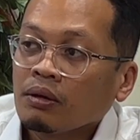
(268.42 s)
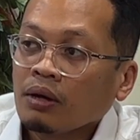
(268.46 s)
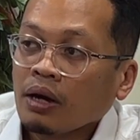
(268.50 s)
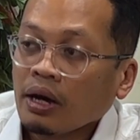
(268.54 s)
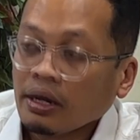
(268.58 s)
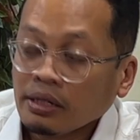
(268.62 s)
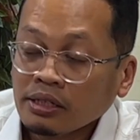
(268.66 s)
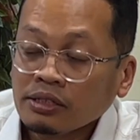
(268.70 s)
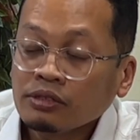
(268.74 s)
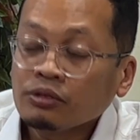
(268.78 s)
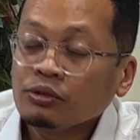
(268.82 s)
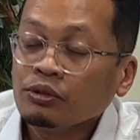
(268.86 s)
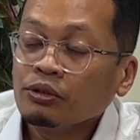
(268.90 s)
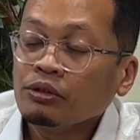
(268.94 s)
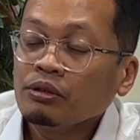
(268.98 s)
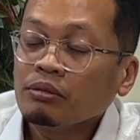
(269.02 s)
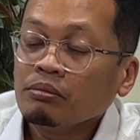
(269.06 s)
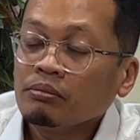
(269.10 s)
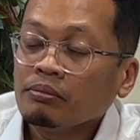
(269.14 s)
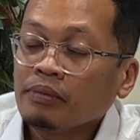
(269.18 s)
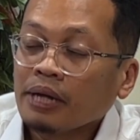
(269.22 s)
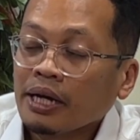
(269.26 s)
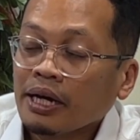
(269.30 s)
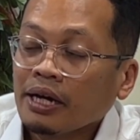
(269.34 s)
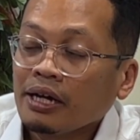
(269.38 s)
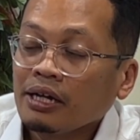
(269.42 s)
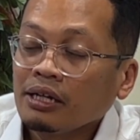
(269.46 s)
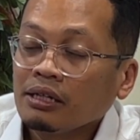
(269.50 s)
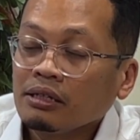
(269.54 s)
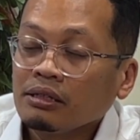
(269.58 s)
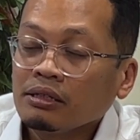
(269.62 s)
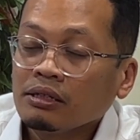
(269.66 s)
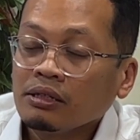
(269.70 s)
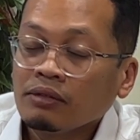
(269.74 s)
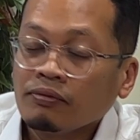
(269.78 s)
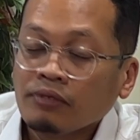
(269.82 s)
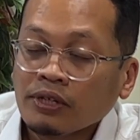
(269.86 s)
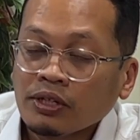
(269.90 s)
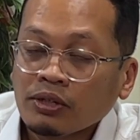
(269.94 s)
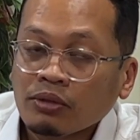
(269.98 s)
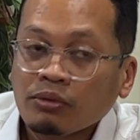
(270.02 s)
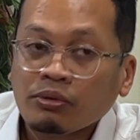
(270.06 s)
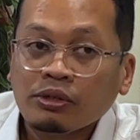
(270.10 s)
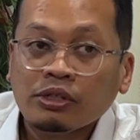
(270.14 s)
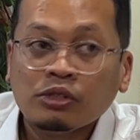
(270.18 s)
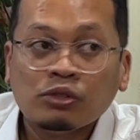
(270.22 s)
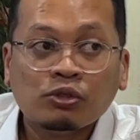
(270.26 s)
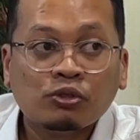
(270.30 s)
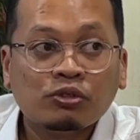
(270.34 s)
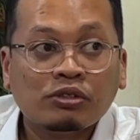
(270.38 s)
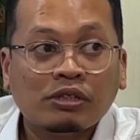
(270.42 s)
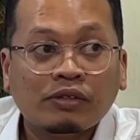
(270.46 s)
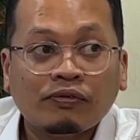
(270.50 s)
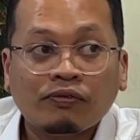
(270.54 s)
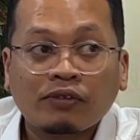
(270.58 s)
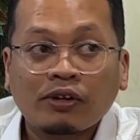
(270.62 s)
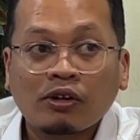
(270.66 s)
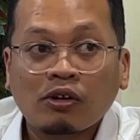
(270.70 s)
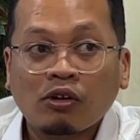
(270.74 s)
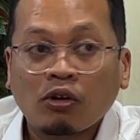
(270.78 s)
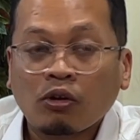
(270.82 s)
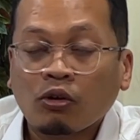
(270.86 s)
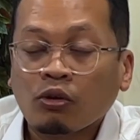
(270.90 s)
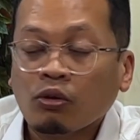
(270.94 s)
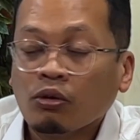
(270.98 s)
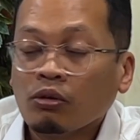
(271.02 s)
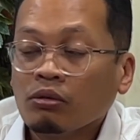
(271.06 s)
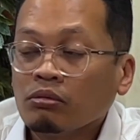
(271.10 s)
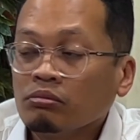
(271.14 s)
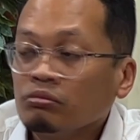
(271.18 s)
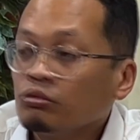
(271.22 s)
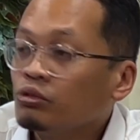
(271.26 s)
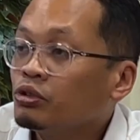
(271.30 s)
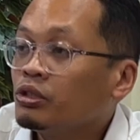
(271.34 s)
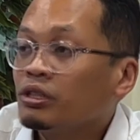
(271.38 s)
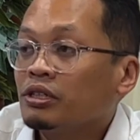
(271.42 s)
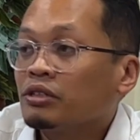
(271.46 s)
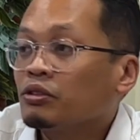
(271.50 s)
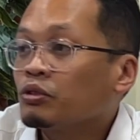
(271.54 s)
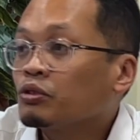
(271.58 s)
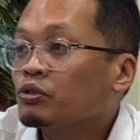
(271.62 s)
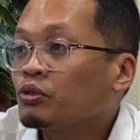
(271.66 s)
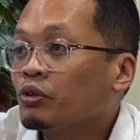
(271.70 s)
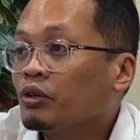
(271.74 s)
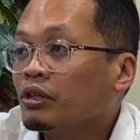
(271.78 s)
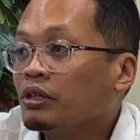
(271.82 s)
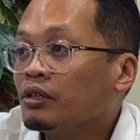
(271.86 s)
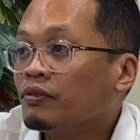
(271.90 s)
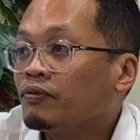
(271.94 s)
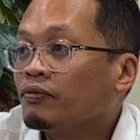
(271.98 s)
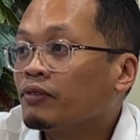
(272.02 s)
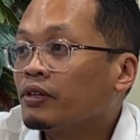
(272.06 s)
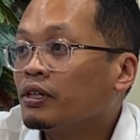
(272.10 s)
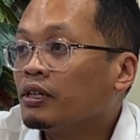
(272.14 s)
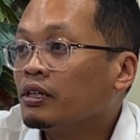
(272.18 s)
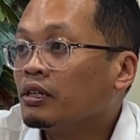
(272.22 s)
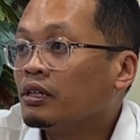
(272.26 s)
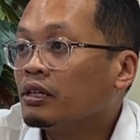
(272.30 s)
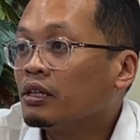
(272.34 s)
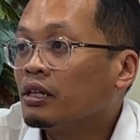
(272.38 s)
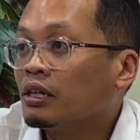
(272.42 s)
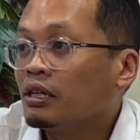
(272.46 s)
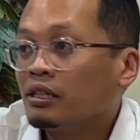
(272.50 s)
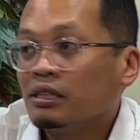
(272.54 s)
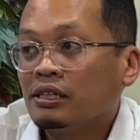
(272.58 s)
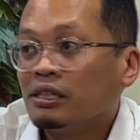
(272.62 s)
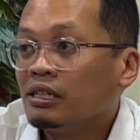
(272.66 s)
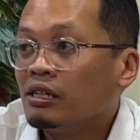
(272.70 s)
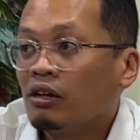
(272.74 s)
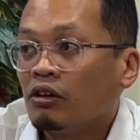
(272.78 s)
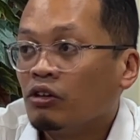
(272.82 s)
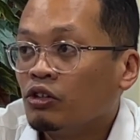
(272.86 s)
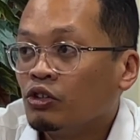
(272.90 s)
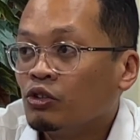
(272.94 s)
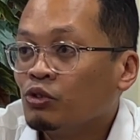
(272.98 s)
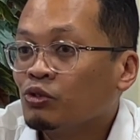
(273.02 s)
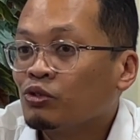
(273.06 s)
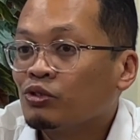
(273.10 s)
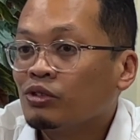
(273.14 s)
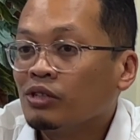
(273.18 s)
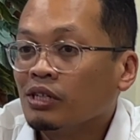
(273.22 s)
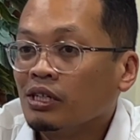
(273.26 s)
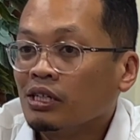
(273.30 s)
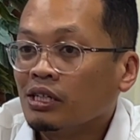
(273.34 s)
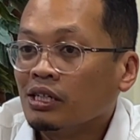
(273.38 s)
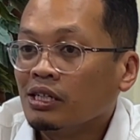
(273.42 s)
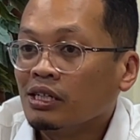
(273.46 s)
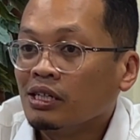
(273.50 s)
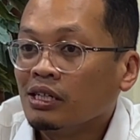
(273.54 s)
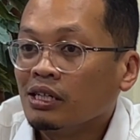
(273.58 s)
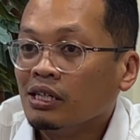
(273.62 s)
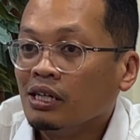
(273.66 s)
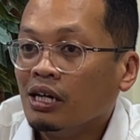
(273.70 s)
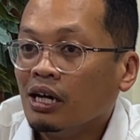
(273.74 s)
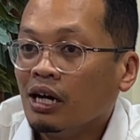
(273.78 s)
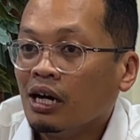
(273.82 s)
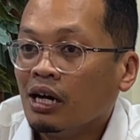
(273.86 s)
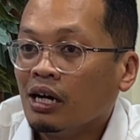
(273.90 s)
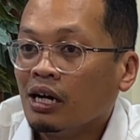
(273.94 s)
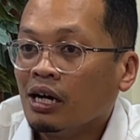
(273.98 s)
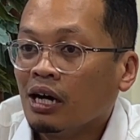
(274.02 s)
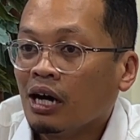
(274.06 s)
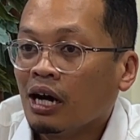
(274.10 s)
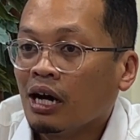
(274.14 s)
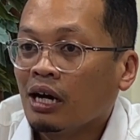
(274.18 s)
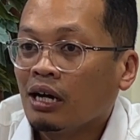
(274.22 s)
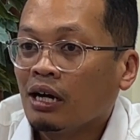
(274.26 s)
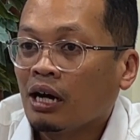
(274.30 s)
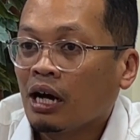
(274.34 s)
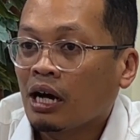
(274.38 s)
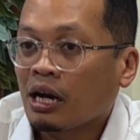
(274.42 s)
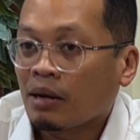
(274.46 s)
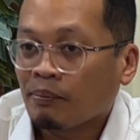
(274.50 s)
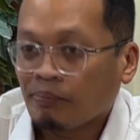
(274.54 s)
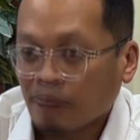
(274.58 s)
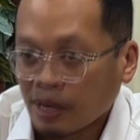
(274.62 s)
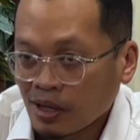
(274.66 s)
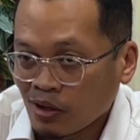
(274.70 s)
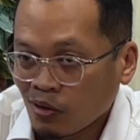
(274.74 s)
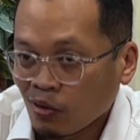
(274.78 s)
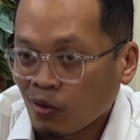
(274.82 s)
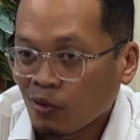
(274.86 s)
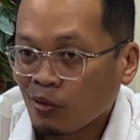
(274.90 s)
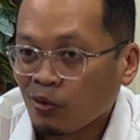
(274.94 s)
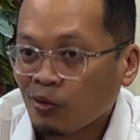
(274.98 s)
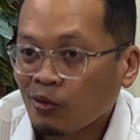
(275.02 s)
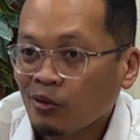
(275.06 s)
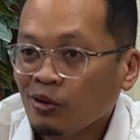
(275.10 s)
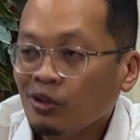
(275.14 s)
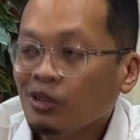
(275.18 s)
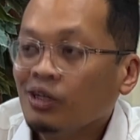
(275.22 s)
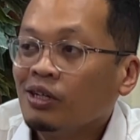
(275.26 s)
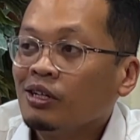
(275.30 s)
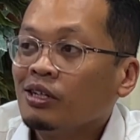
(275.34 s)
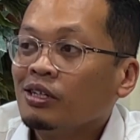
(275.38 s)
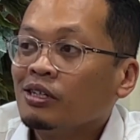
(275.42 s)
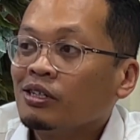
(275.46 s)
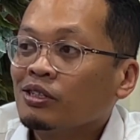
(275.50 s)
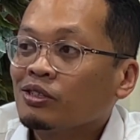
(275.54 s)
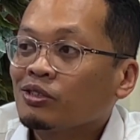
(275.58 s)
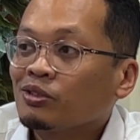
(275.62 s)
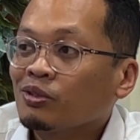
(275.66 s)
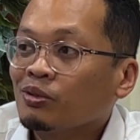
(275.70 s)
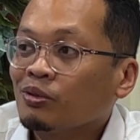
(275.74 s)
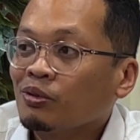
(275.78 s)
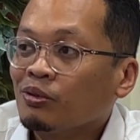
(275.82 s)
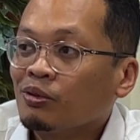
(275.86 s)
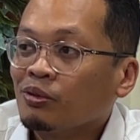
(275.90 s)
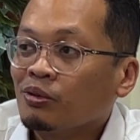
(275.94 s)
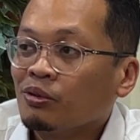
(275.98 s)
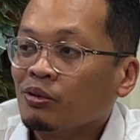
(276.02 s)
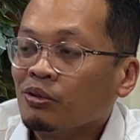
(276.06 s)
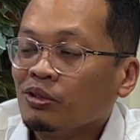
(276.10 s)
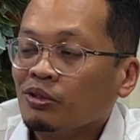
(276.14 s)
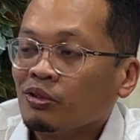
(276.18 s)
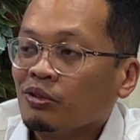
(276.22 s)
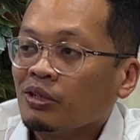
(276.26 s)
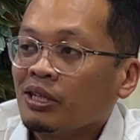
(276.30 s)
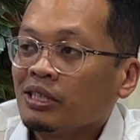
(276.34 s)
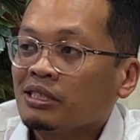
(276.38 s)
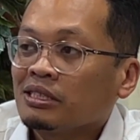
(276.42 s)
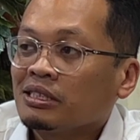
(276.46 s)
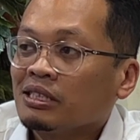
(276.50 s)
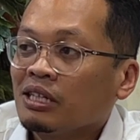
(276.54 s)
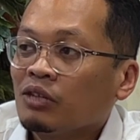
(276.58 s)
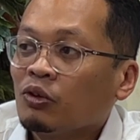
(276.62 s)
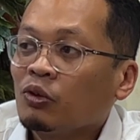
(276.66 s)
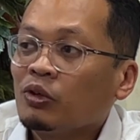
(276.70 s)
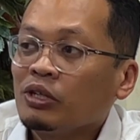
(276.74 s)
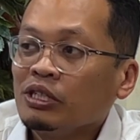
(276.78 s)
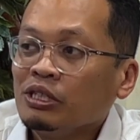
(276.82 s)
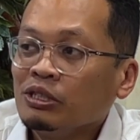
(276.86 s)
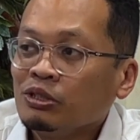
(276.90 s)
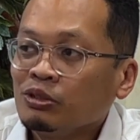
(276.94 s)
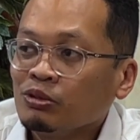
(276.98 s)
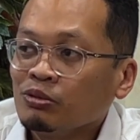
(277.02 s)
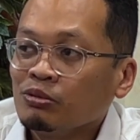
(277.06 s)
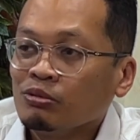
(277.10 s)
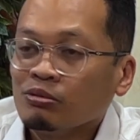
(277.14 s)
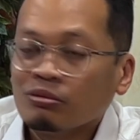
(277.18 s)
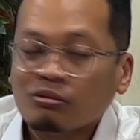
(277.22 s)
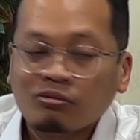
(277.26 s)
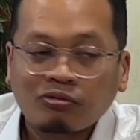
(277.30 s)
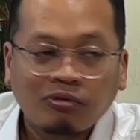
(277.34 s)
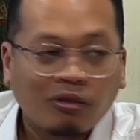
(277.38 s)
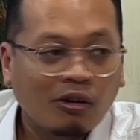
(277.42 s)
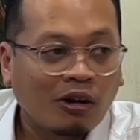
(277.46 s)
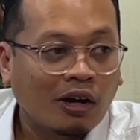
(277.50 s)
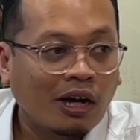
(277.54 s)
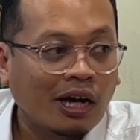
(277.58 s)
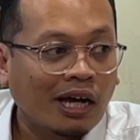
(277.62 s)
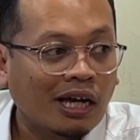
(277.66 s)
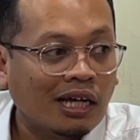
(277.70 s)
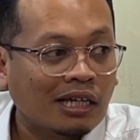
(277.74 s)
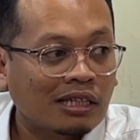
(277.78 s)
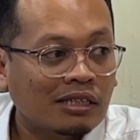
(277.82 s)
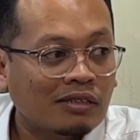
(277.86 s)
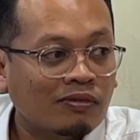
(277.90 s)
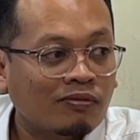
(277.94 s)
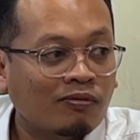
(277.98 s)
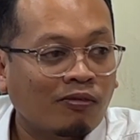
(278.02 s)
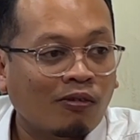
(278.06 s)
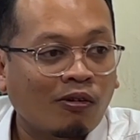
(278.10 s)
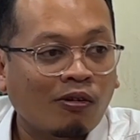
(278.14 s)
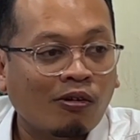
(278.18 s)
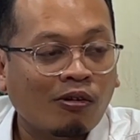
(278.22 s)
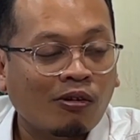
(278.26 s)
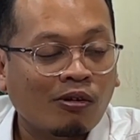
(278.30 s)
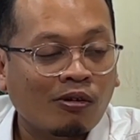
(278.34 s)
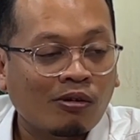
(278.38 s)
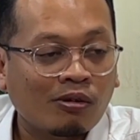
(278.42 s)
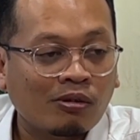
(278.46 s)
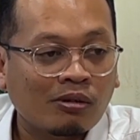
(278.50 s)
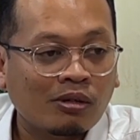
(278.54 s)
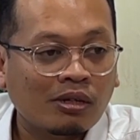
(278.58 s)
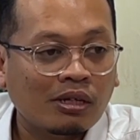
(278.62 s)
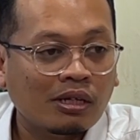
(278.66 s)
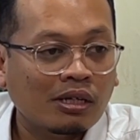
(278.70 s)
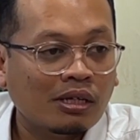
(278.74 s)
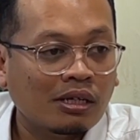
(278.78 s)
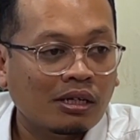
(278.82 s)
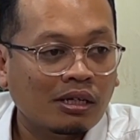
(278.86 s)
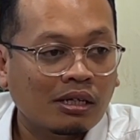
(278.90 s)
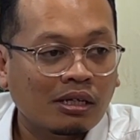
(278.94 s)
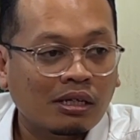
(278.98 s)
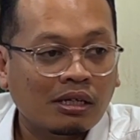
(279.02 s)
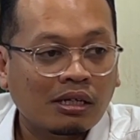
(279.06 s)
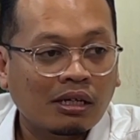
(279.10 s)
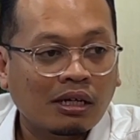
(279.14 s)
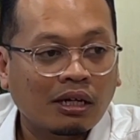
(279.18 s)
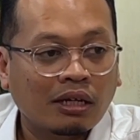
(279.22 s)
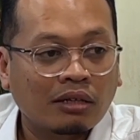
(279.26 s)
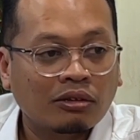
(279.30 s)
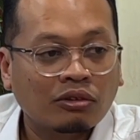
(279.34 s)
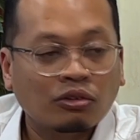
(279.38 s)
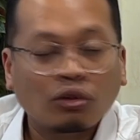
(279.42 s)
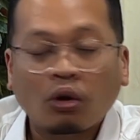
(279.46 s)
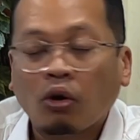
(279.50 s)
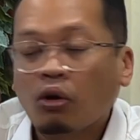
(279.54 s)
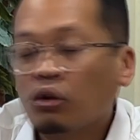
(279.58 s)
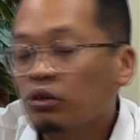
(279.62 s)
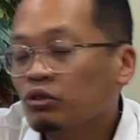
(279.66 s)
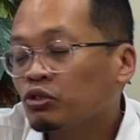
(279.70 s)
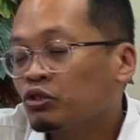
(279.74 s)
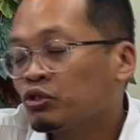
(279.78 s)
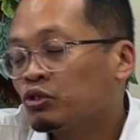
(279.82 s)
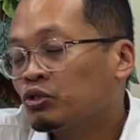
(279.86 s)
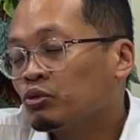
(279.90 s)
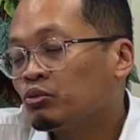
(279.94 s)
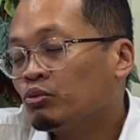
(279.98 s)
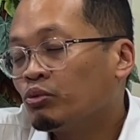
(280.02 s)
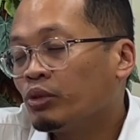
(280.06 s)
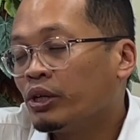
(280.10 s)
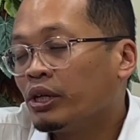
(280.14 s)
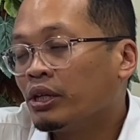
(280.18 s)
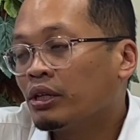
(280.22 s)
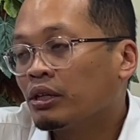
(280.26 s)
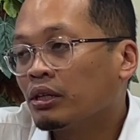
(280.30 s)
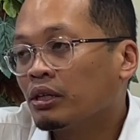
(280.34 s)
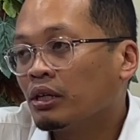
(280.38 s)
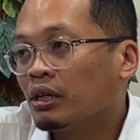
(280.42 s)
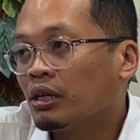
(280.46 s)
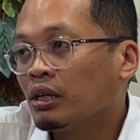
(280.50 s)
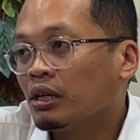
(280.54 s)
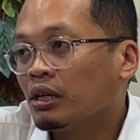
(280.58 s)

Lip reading: Understood, but even though we use different logo, Muda is also a different... did not use the Harapan logo. So, you know, there's no issue for us for talks with...